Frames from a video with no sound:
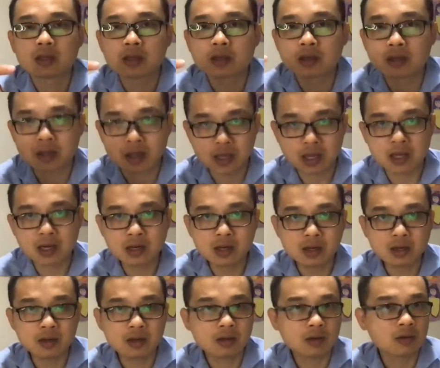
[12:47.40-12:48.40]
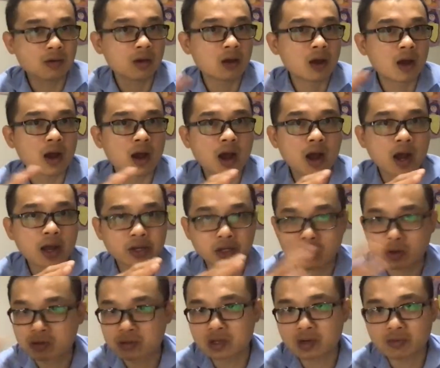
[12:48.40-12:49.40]
again, I
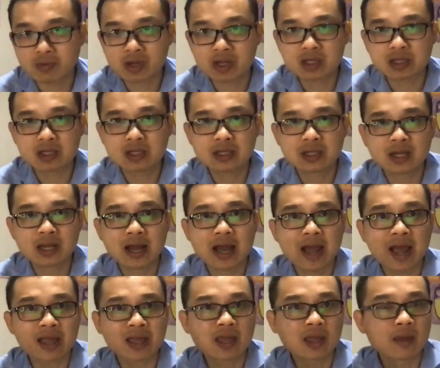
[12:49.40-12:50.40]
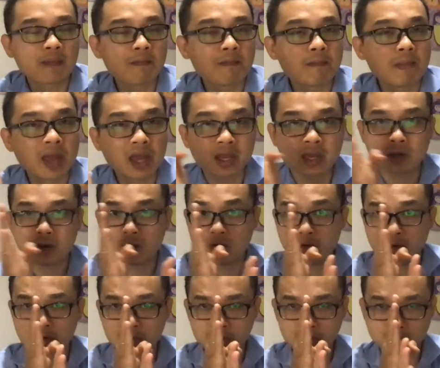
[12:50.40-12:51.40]
don't guarantee that I can make it
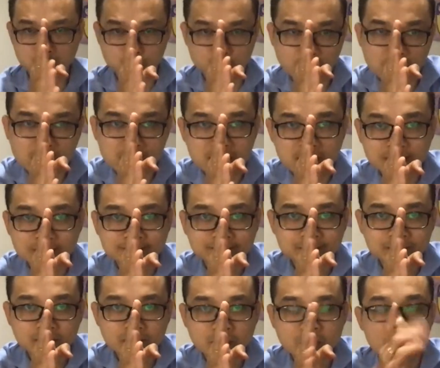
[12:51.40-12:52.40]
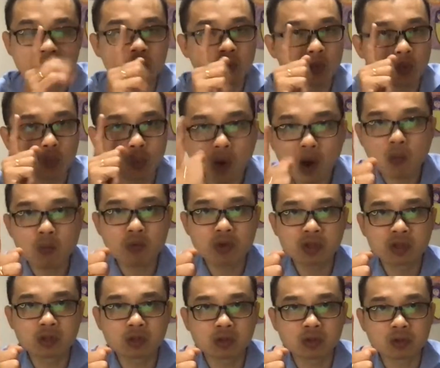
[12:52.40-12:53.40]
all straight. What we
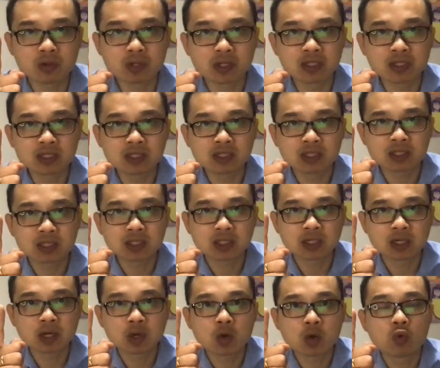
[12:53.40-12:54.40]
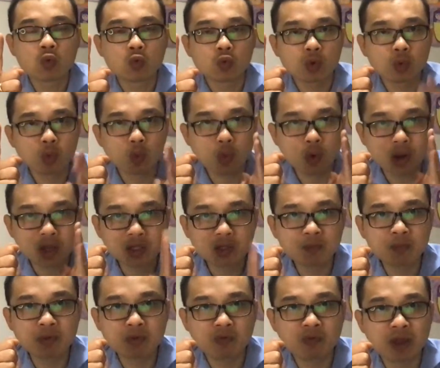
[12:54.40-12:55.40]
do is we want to
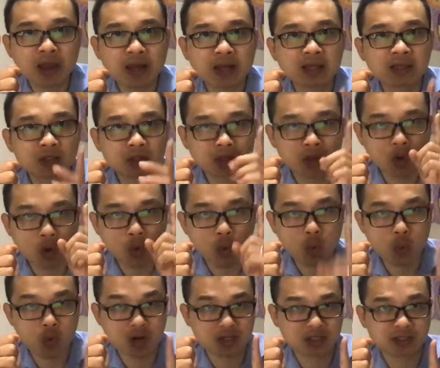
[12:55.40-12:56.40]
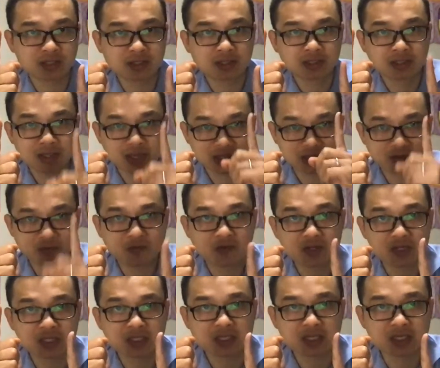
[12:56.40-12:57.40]
prevent it to go worse. That's the
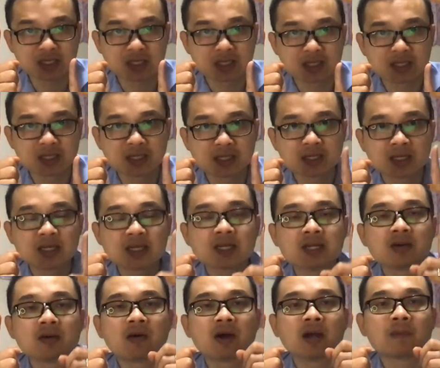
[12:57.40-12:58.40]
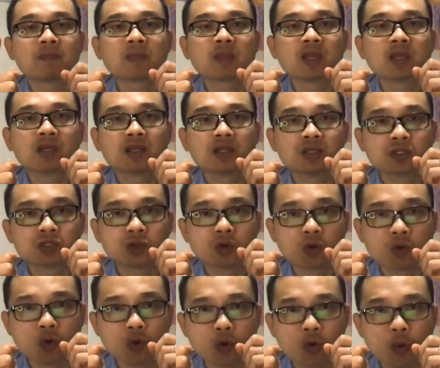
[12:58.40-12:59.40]
first thing, right?
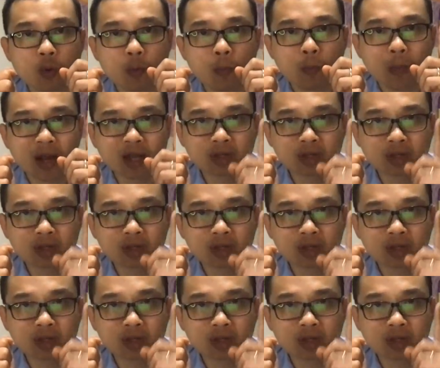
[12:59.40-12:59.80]
So by